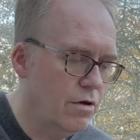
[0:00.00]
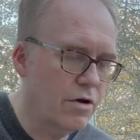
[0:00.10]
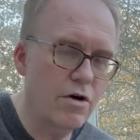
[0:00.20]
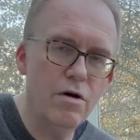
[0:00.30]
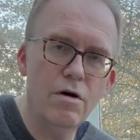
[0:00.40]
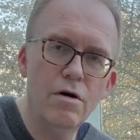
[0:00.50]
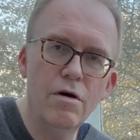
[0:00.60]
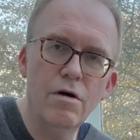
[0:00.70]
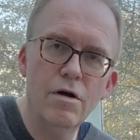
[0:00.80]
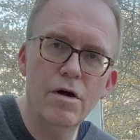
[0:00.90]
Got
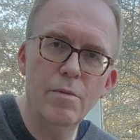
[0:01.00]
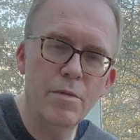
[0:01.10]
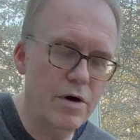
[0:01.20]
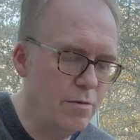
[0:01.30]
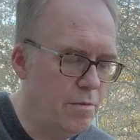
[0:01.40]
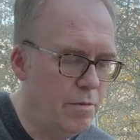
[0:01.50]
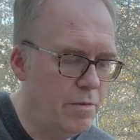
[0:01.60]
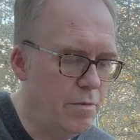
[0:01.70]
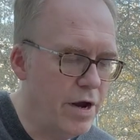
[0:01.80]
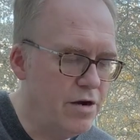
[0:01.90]
my
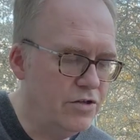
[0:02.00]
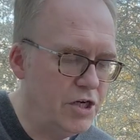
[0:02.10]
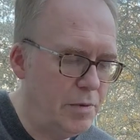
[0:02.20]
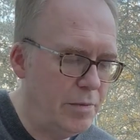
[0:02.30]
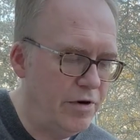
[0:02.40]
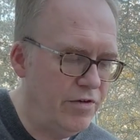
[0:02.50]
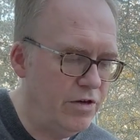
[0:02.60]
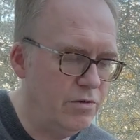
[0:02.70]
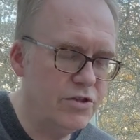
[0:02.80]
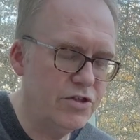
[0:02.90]
minor shape above
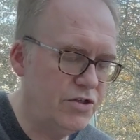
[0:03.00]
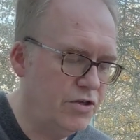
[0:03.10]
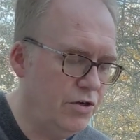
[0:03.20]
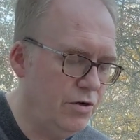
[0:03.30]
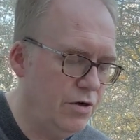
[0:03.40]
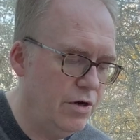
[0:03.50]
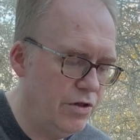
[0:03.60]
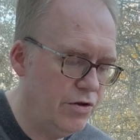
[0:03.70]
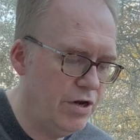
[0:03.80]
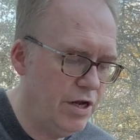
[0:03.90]
it, which is 2,
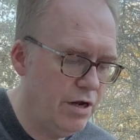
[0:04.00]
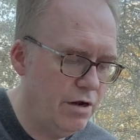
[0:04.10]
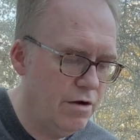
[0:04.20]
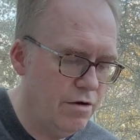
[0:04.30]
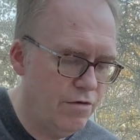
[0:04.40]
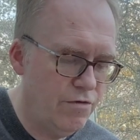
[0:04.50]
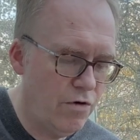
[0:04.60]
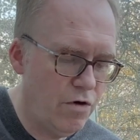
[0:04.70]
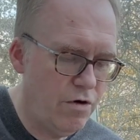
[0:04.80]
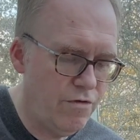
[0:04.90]
3,
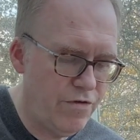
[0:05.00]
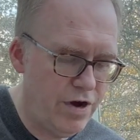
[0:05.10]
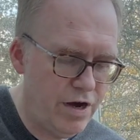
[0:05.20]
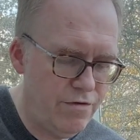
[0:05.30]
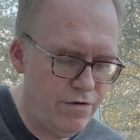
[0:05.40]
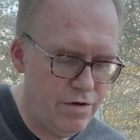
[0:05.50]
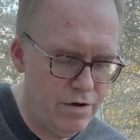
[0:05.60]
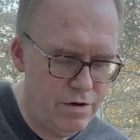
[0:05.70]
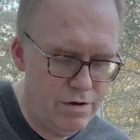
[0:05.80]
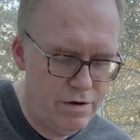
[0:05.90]
4, 5,
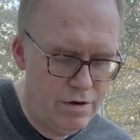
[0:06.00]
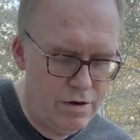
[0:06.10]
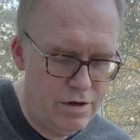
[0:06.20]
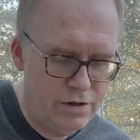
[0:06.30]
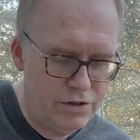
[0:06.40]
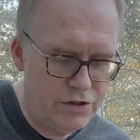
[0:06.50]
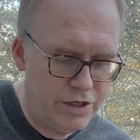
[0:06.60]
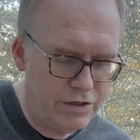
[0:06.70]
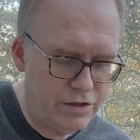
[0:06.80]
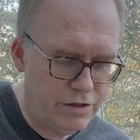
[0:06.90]
6.